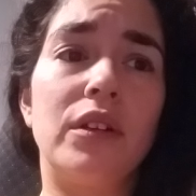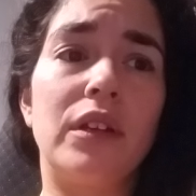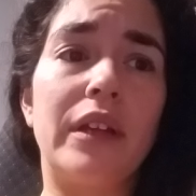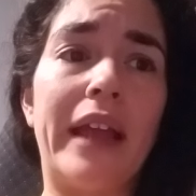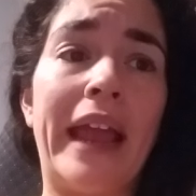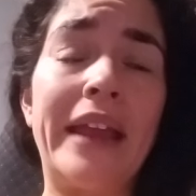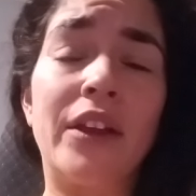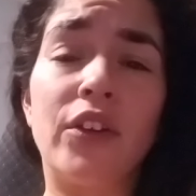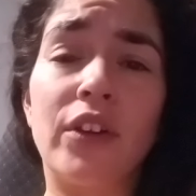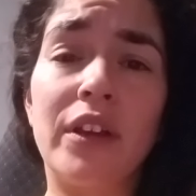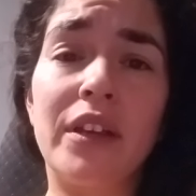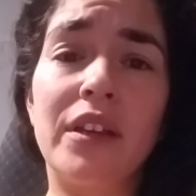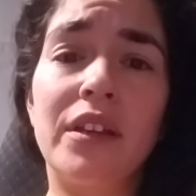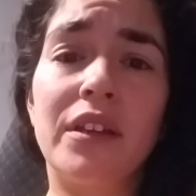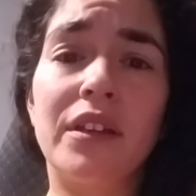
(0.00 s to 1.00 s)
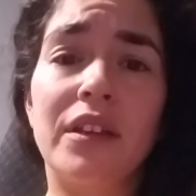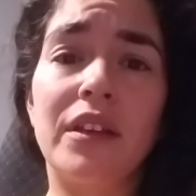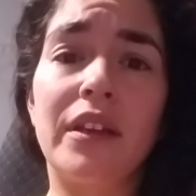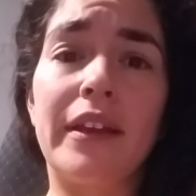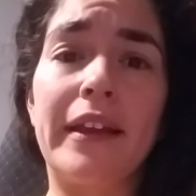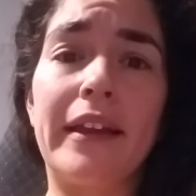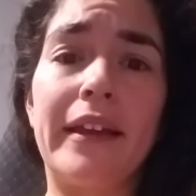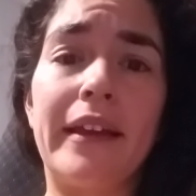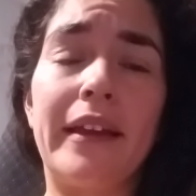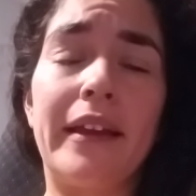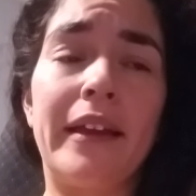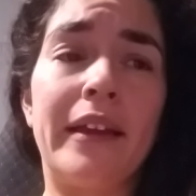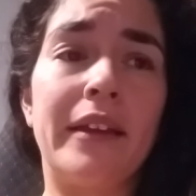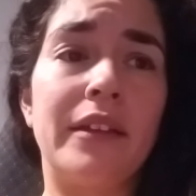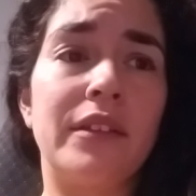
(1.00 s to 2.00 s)
angry
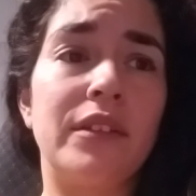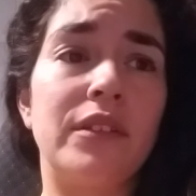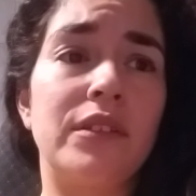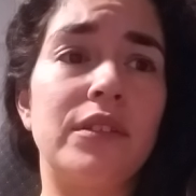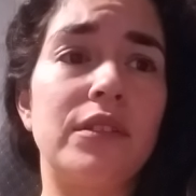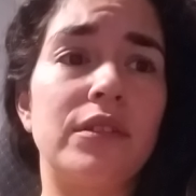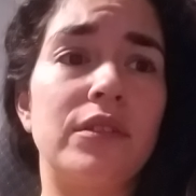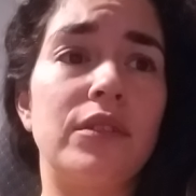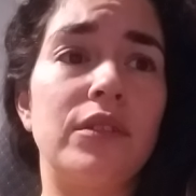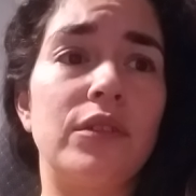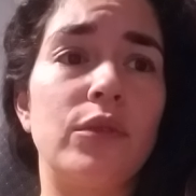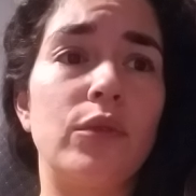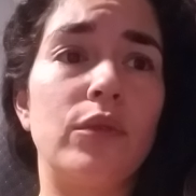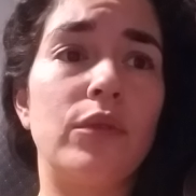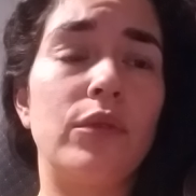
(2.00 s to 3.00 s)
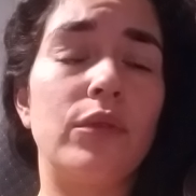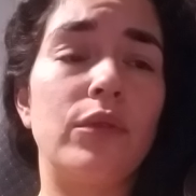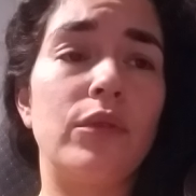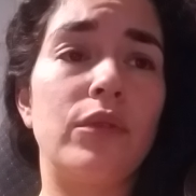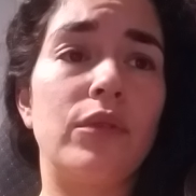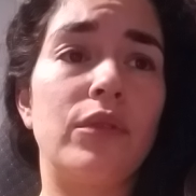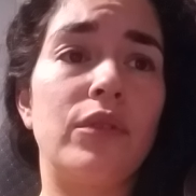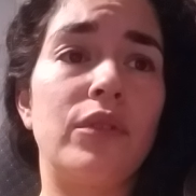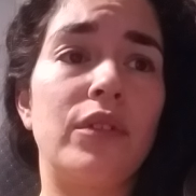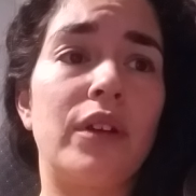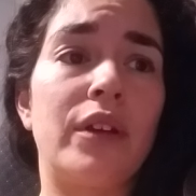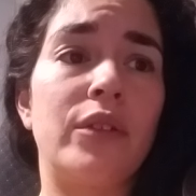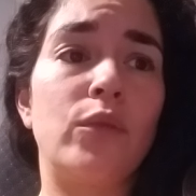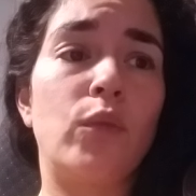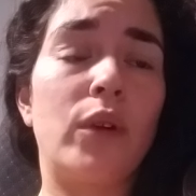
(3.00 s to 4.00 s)
and
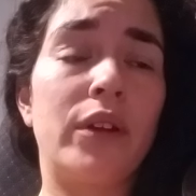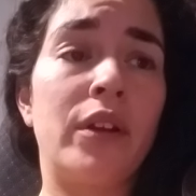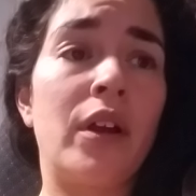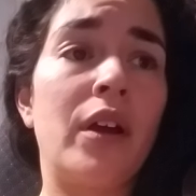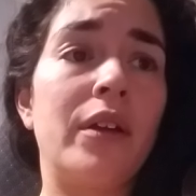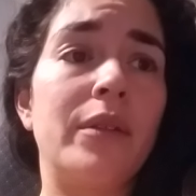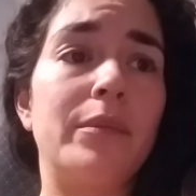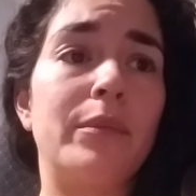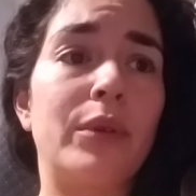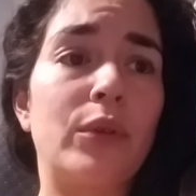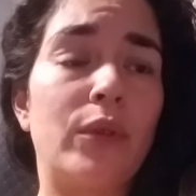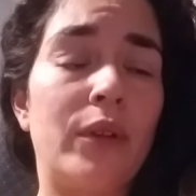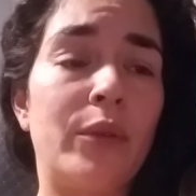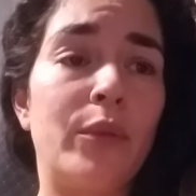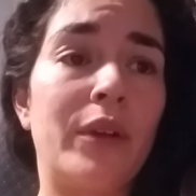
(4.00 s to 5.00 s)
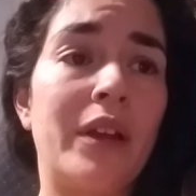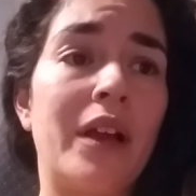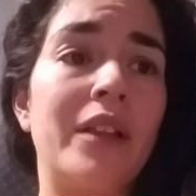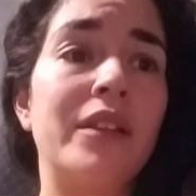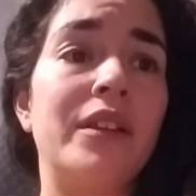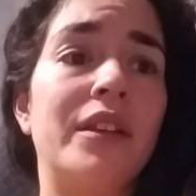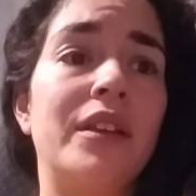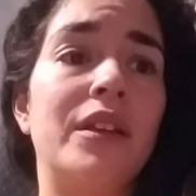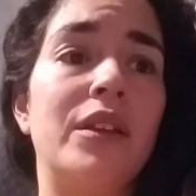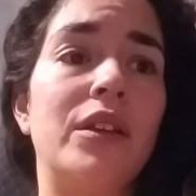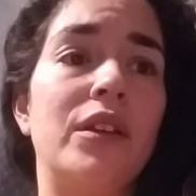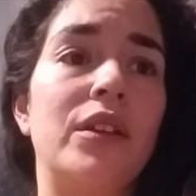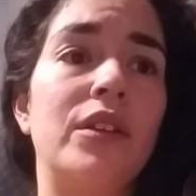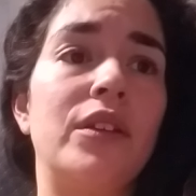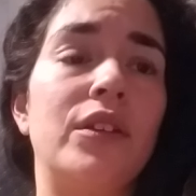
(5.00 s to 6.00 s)
whatnot, but in
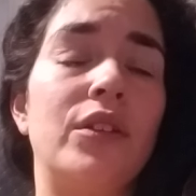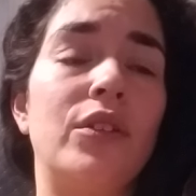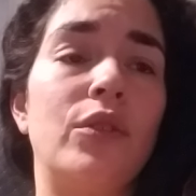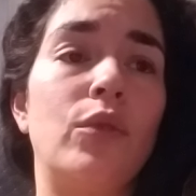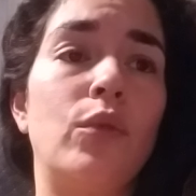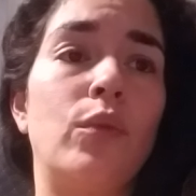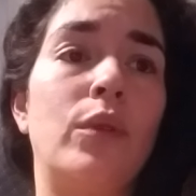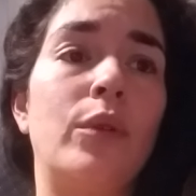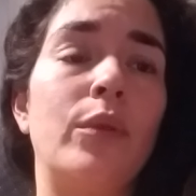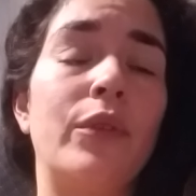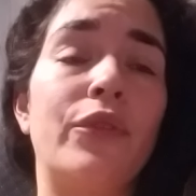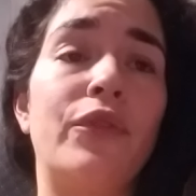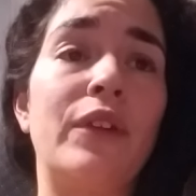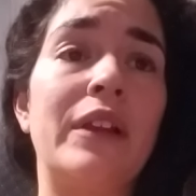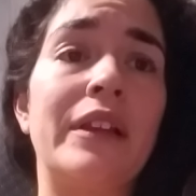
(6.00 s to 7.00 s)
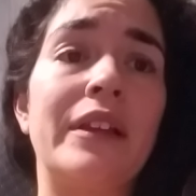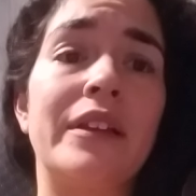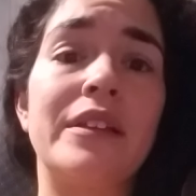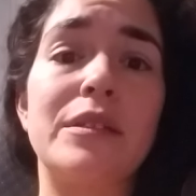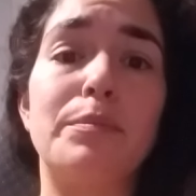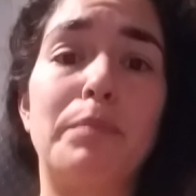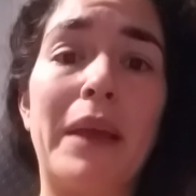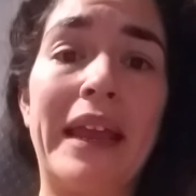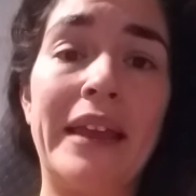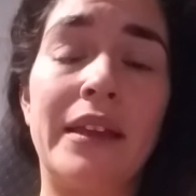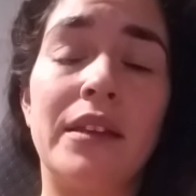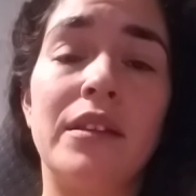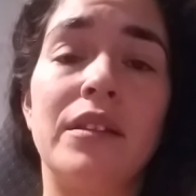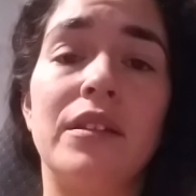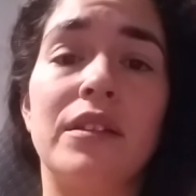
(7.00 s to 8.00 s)
reality, what we're feeling is
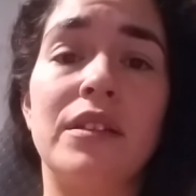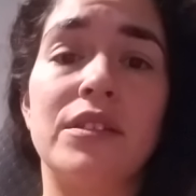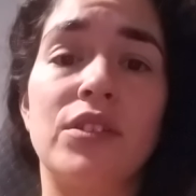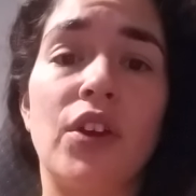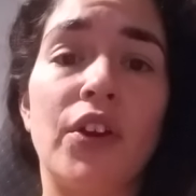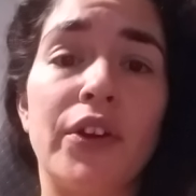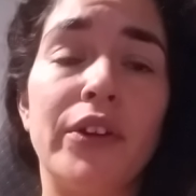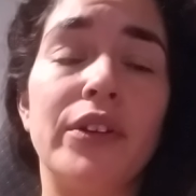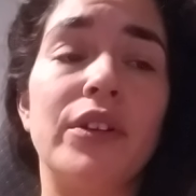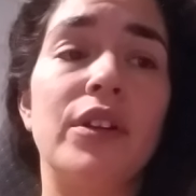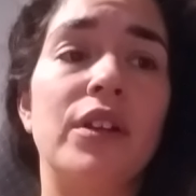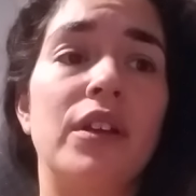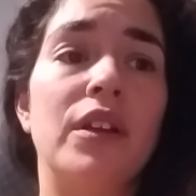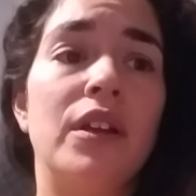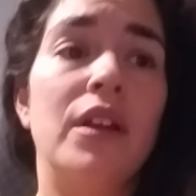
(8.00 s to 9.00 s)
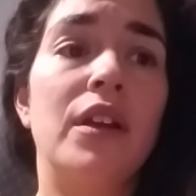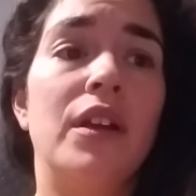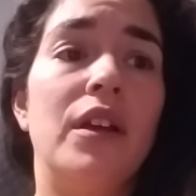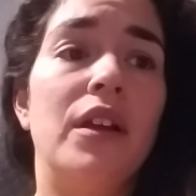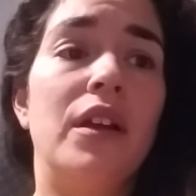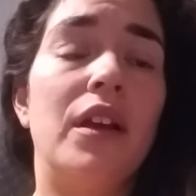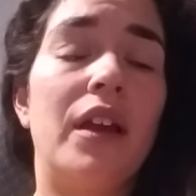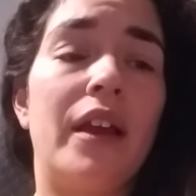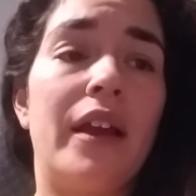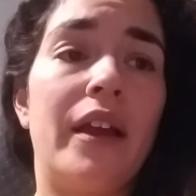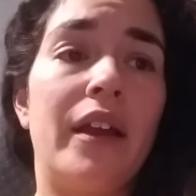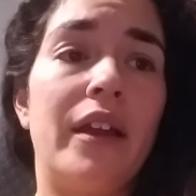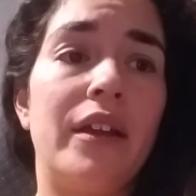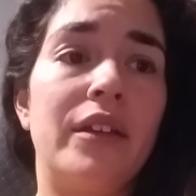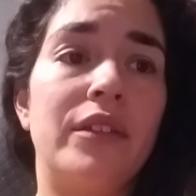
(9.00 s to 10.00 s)
pain, is hurt,
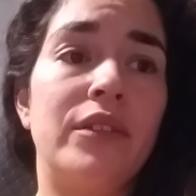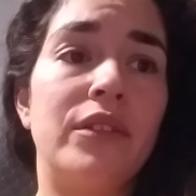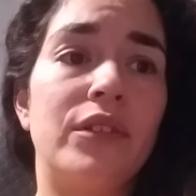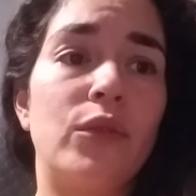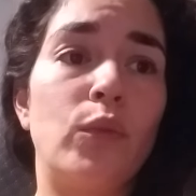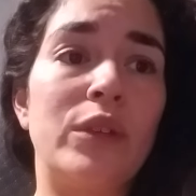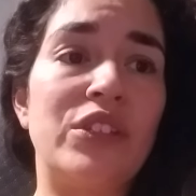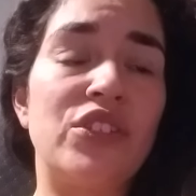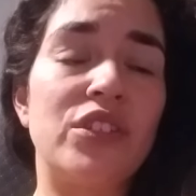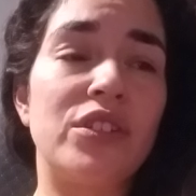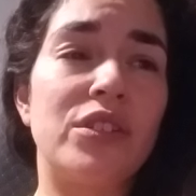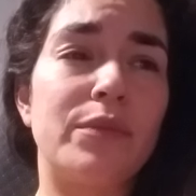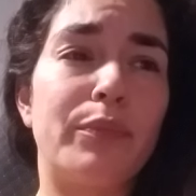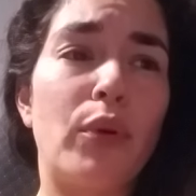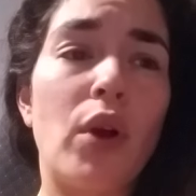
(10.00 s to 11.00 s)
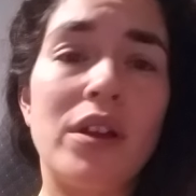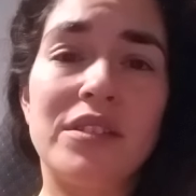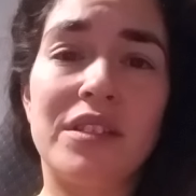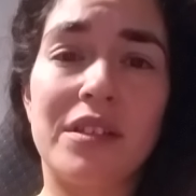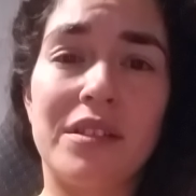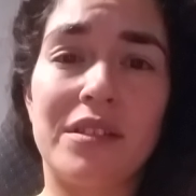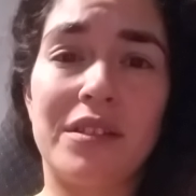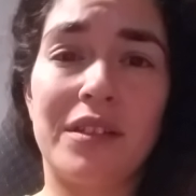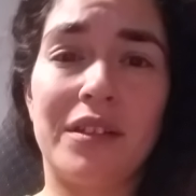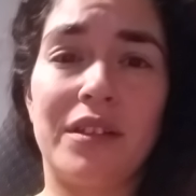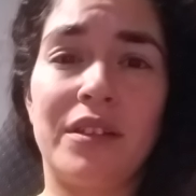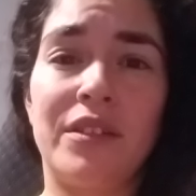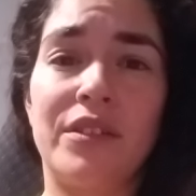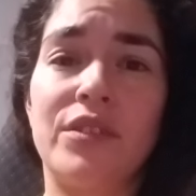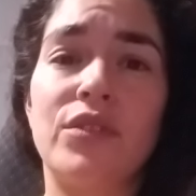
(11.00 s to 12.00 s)
and we just process it
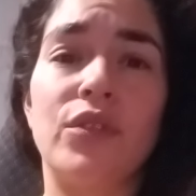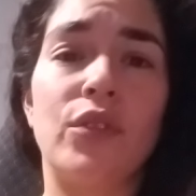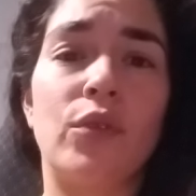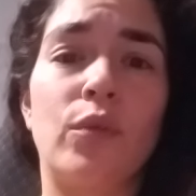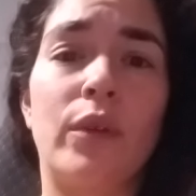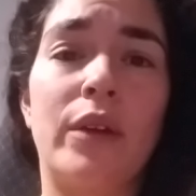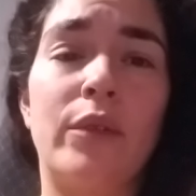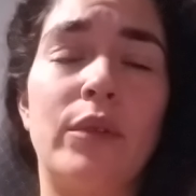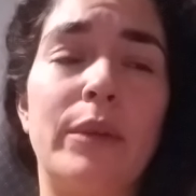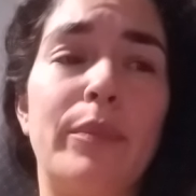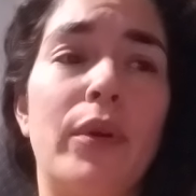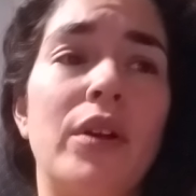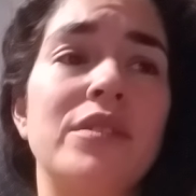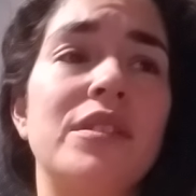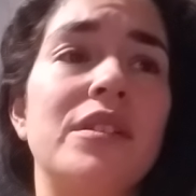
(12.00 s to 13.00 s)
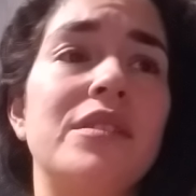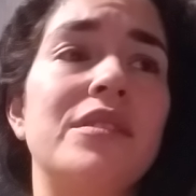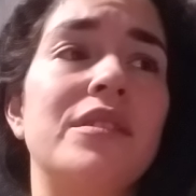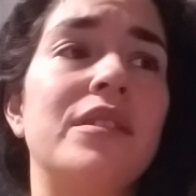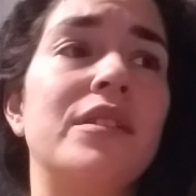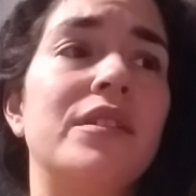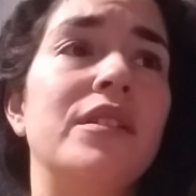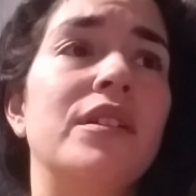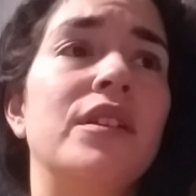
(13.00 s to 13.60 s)
in a certain way. We process it